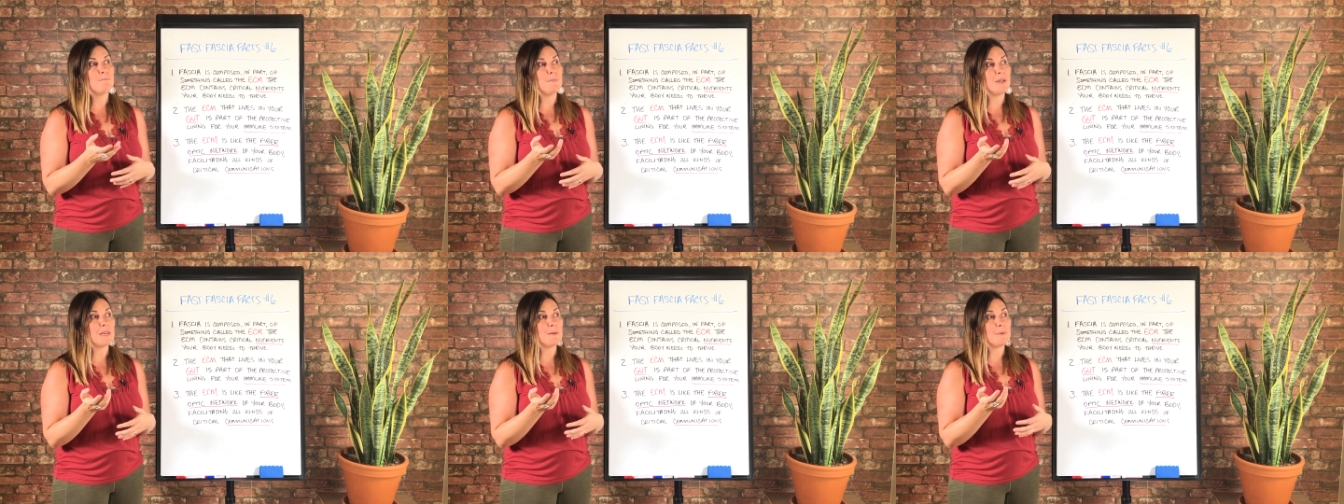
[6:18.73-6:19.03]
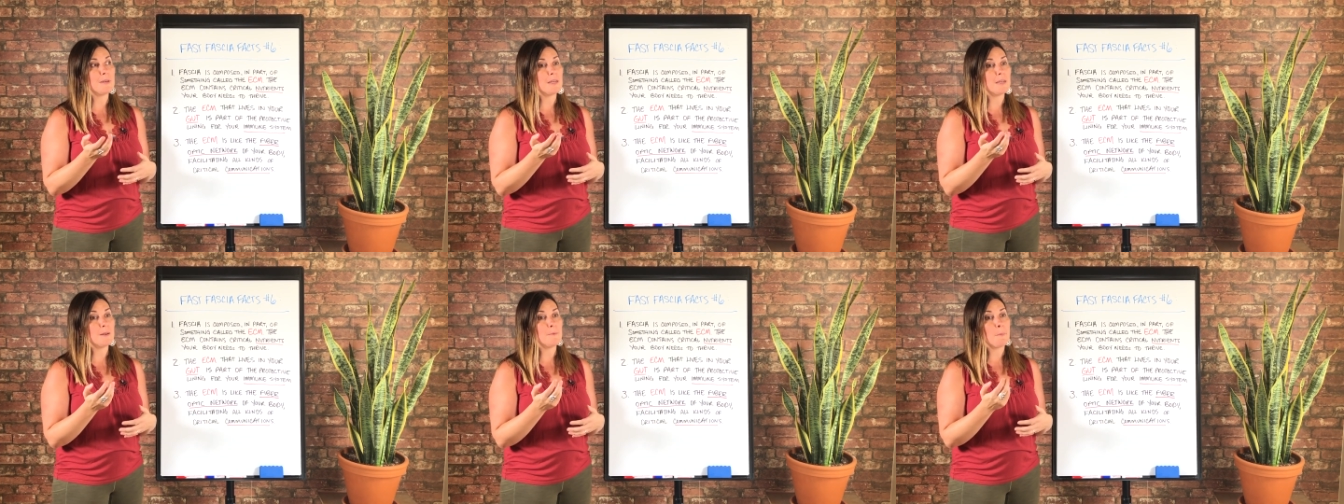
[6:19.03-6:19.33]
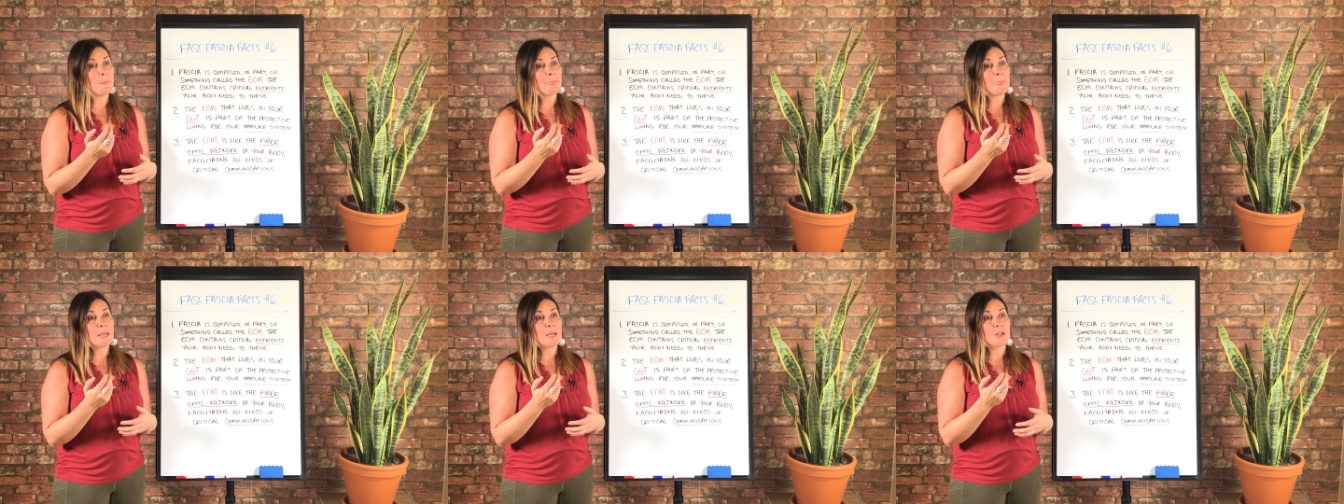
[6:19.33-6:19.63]

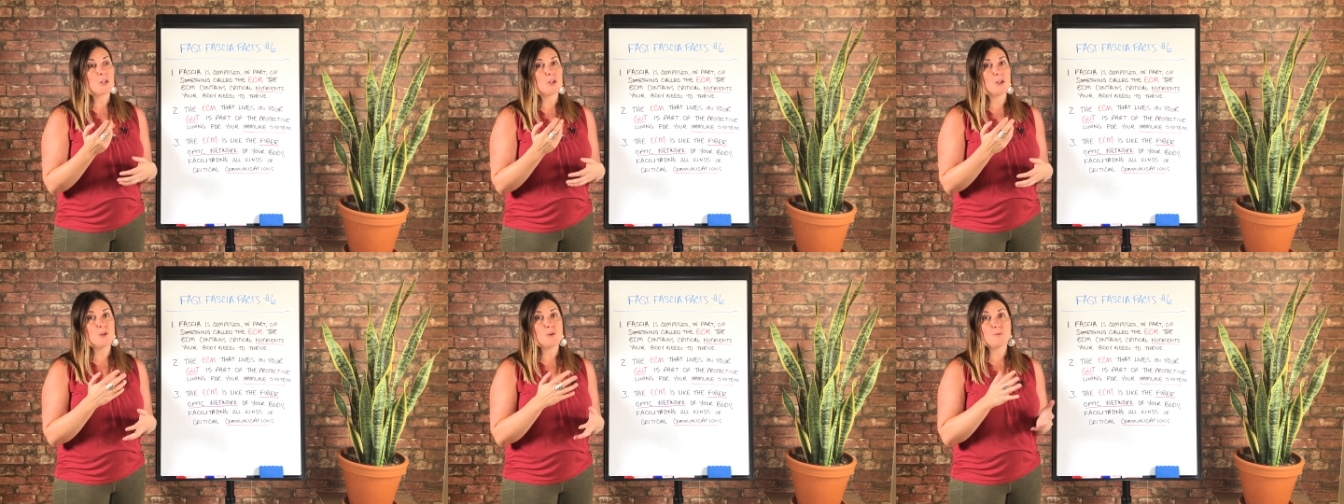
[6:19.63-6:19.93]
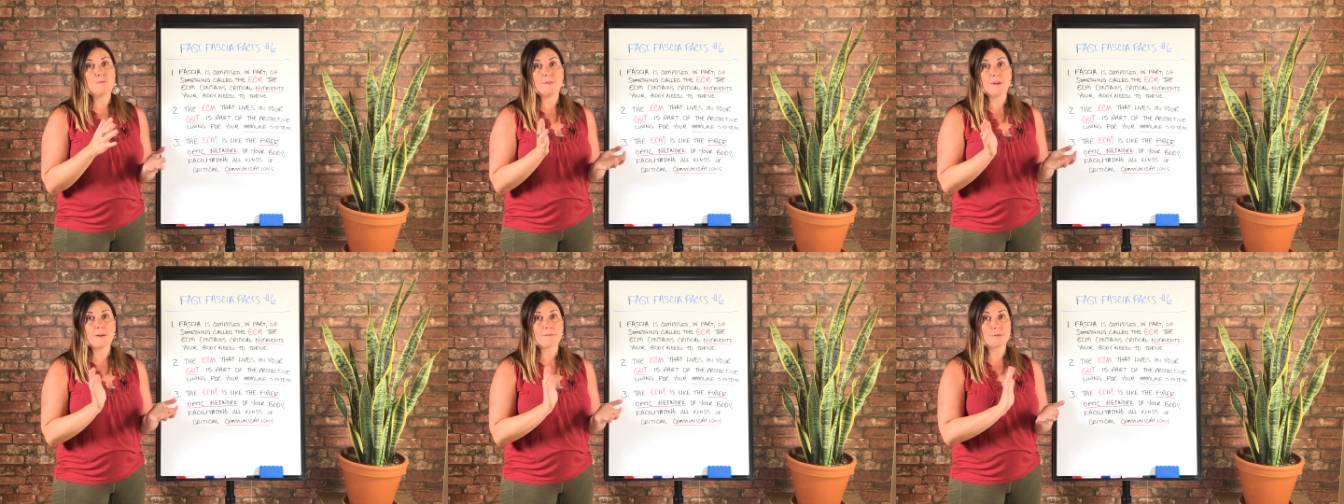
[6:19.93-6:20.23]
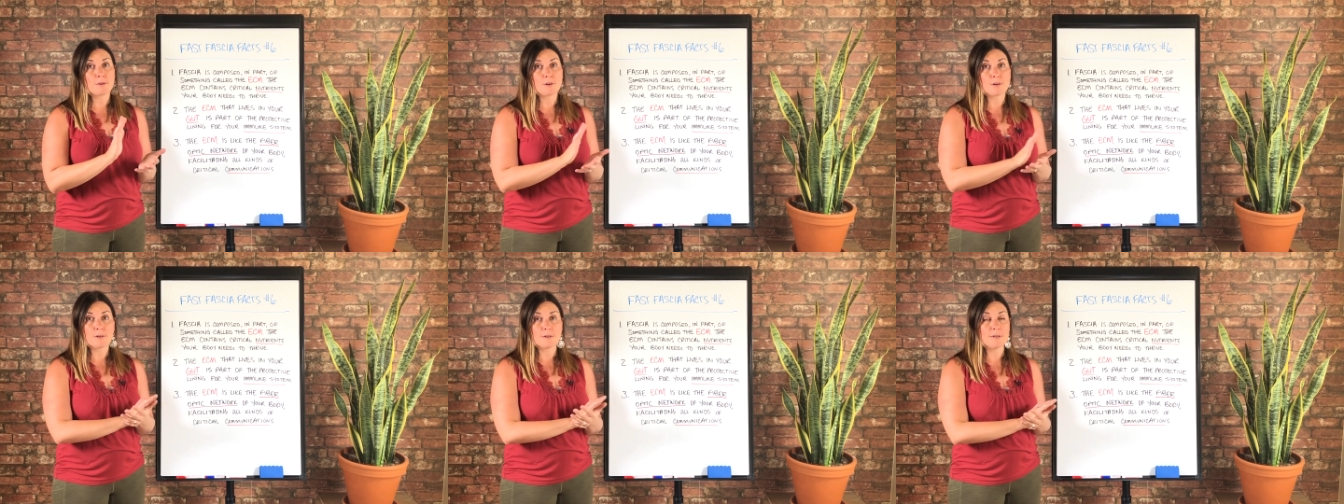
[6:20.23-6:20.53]
Maybe you've
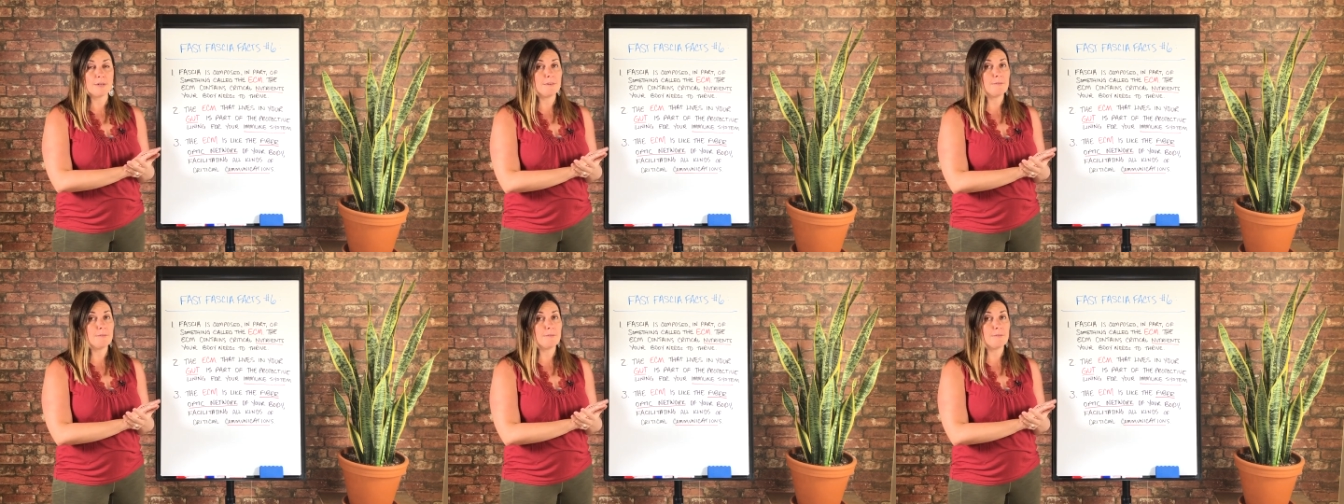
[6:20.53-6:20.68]
never